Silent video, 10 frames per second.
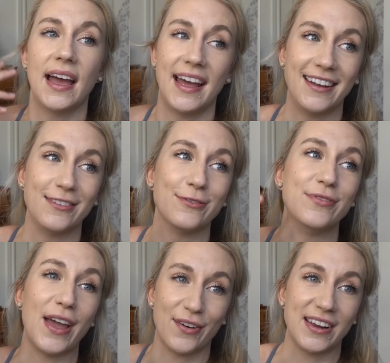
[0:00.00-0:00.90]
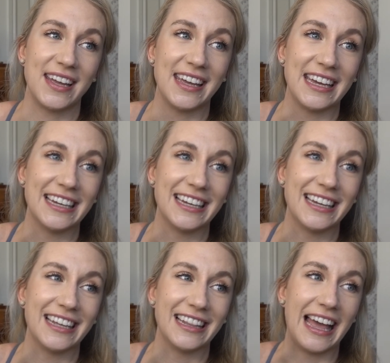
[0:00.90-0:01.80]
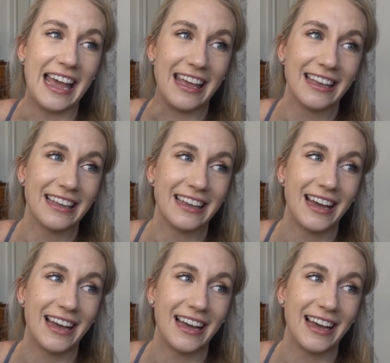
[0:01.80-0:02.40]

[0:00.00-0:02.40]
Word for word: and very like